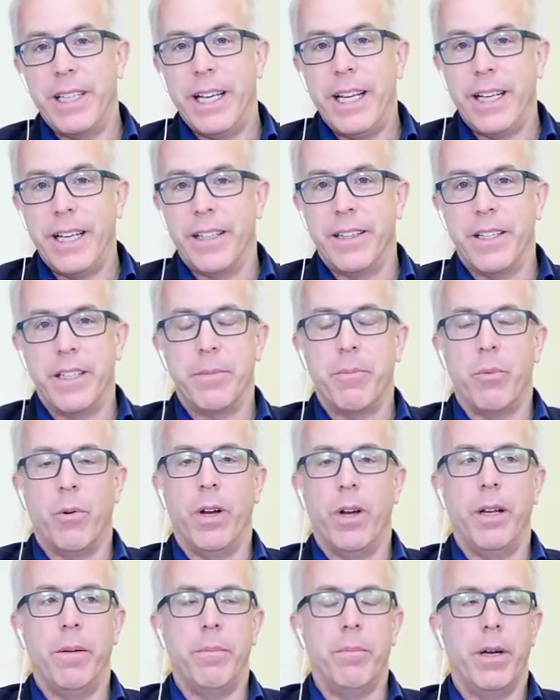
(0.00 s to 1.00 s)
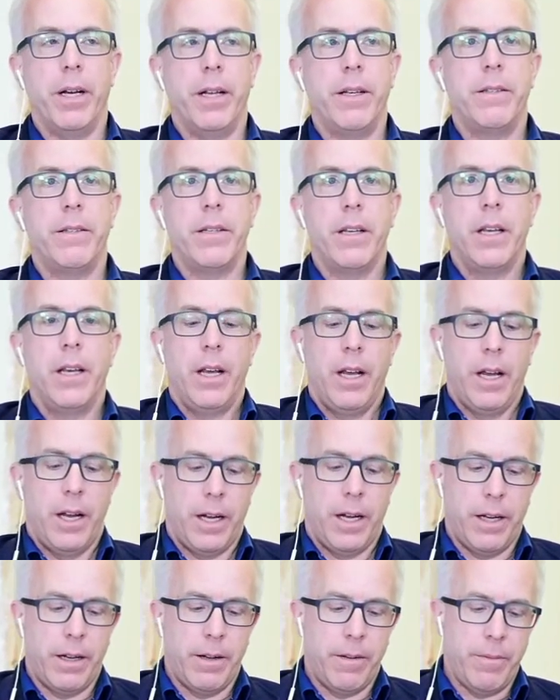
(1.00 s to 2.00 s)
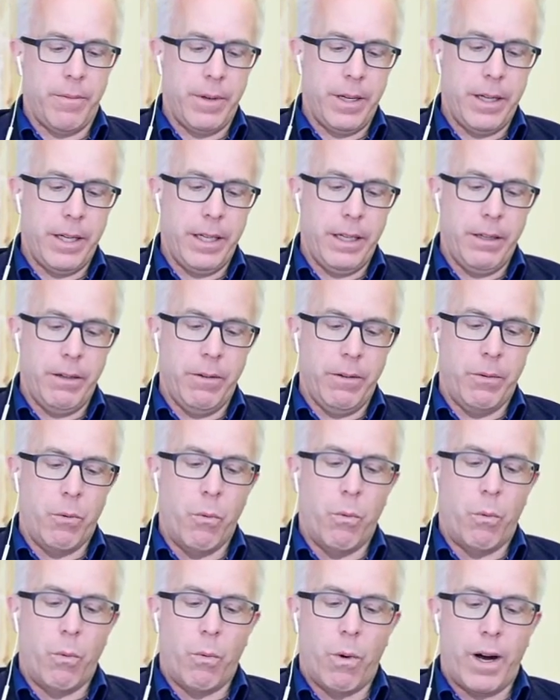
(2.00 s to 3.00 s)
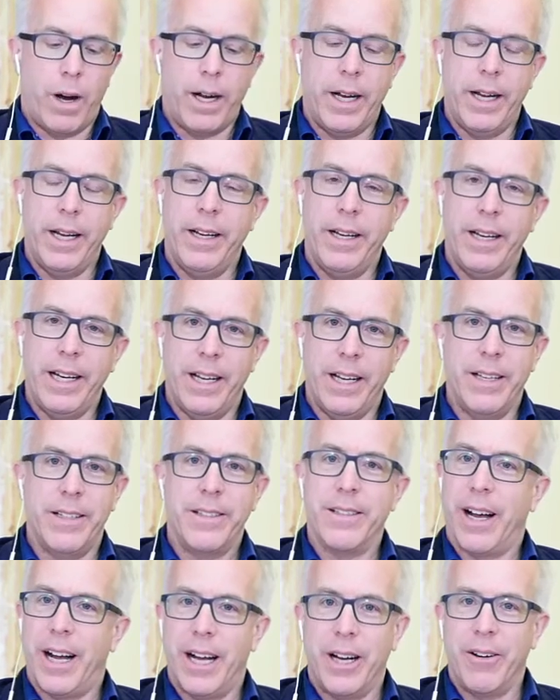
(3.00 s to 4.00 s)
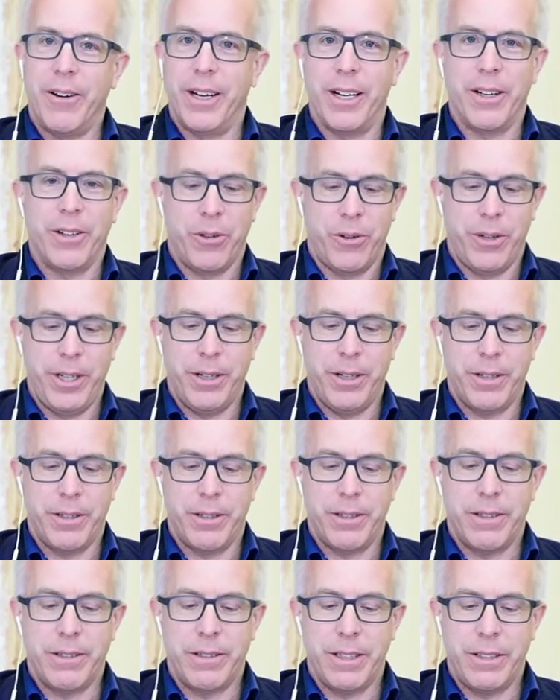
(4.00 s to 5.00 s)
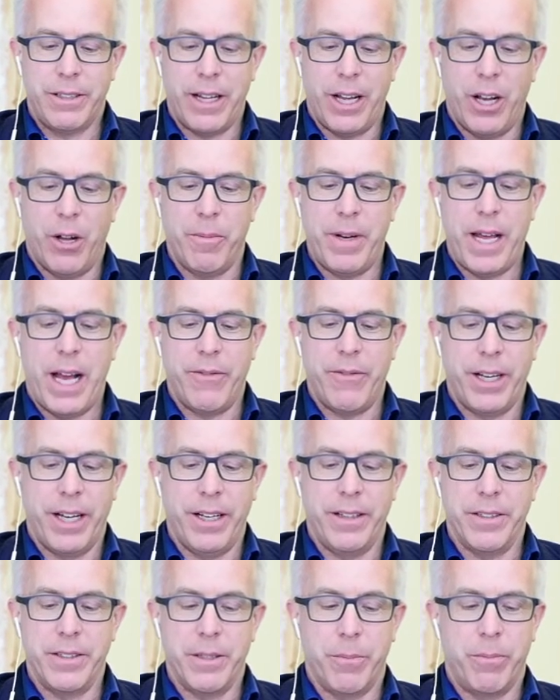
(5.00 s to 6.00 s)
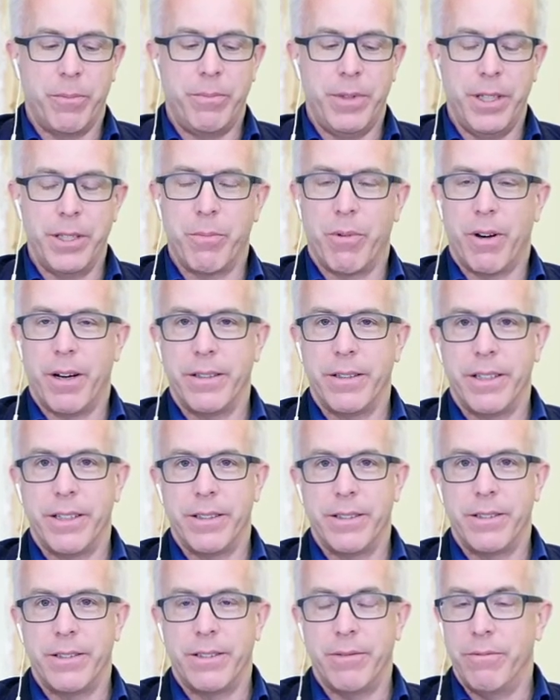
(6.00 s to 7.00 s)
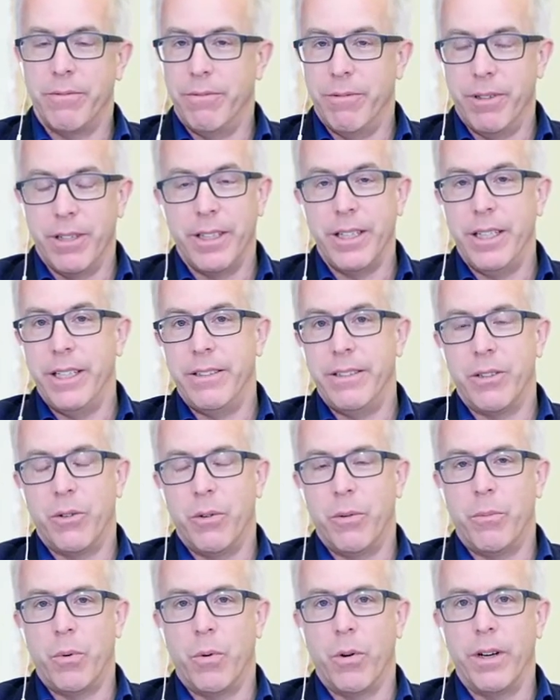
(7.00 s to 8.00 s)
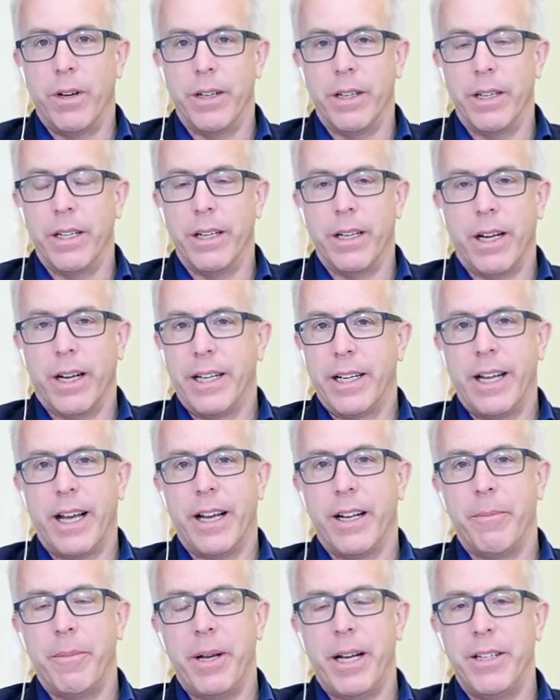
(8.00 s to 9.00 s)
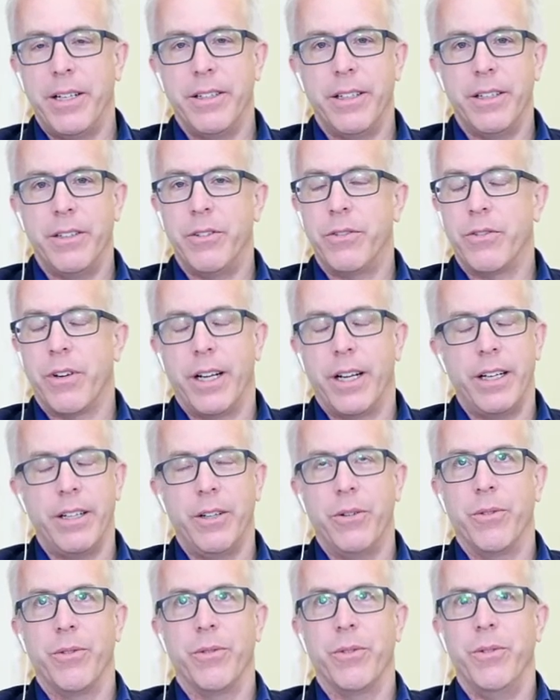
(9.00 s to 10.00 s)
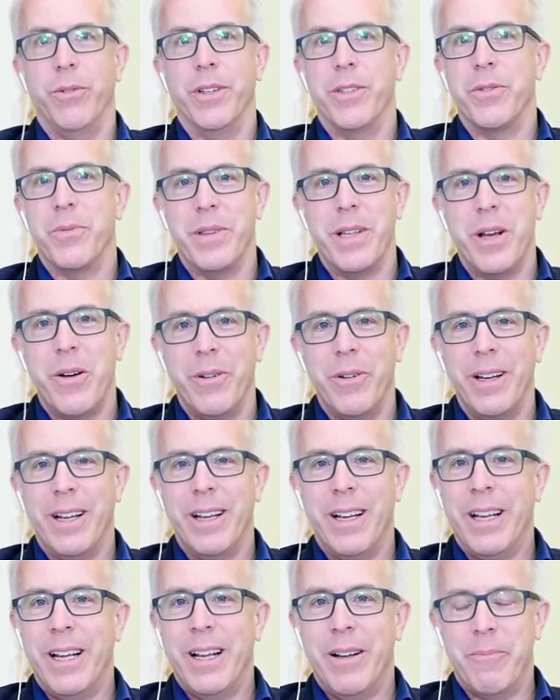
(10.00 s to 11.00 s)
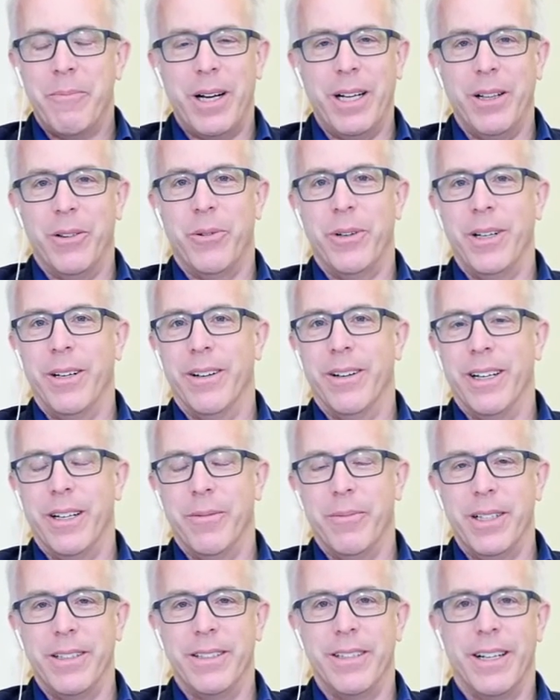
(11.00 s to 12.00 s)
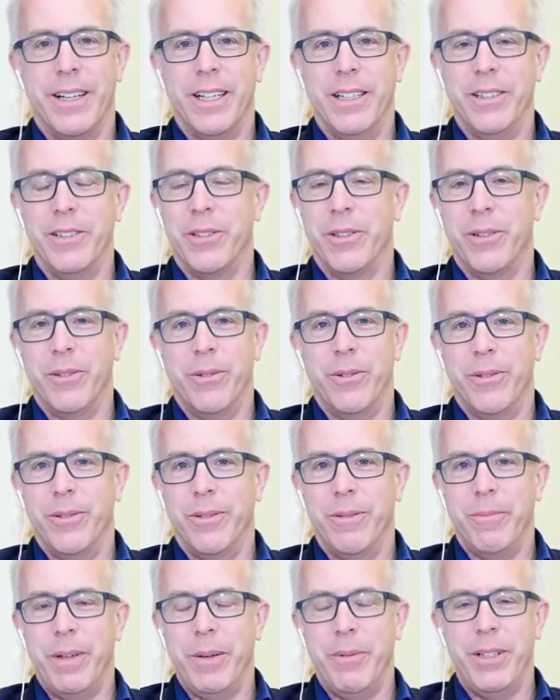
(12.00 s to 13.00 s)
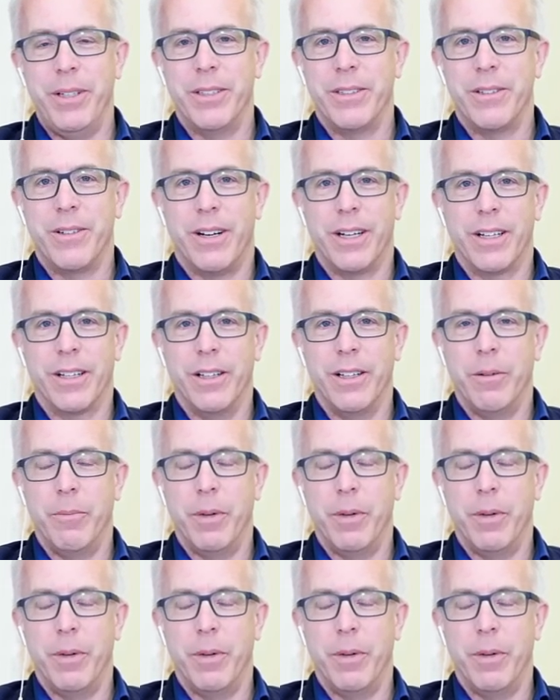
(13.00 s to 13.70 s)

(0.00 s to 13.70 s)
at this point, but why is hiring a lawyer to help navigate this process really so important? And I can't imagine trying to go through this without my lawyer at my side. So maybe just talk a little bit